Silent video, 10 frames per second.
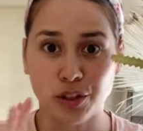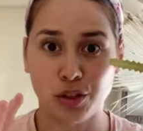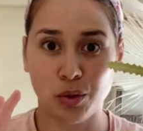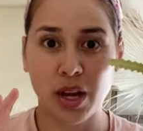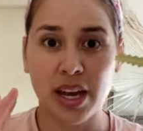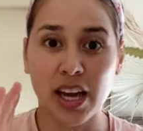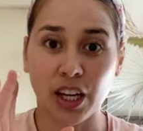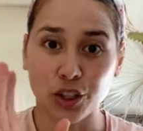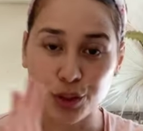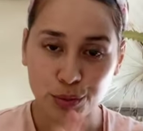do
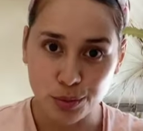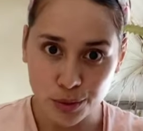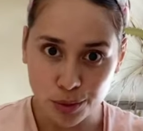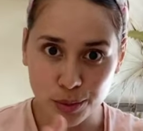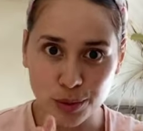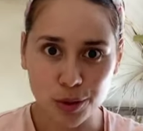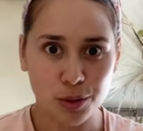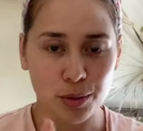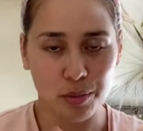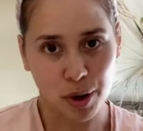it true
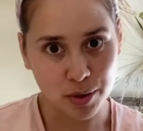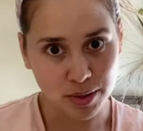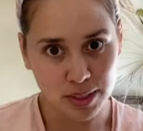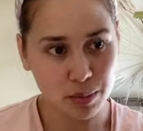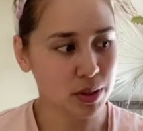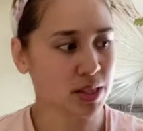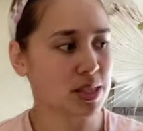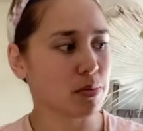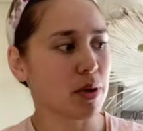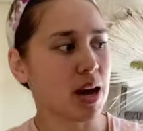to a posy because
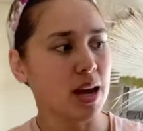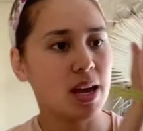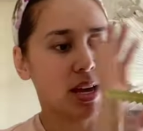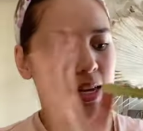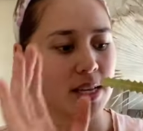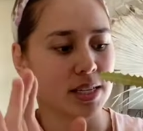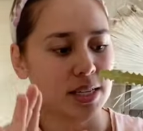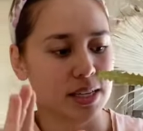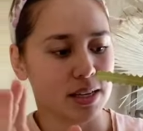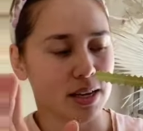my,
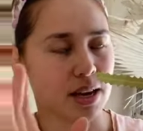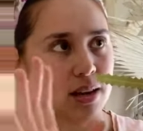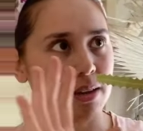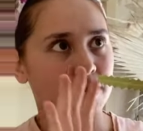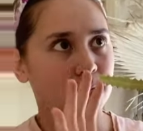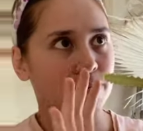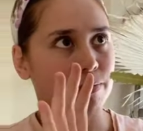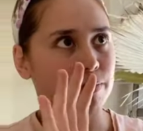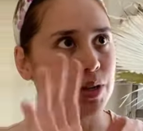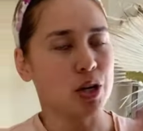uh,
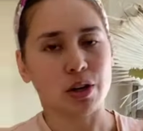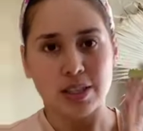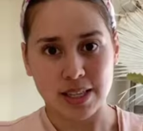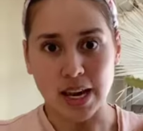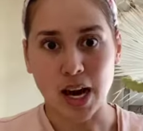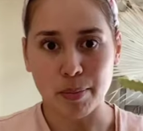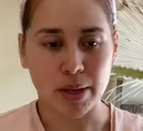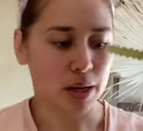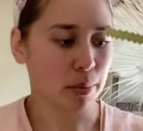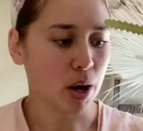you know, because they are
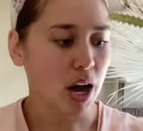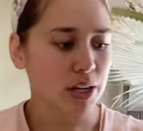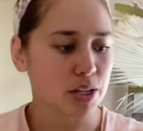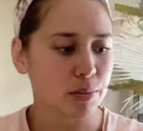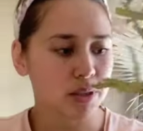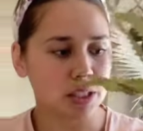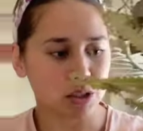bigger, but I typically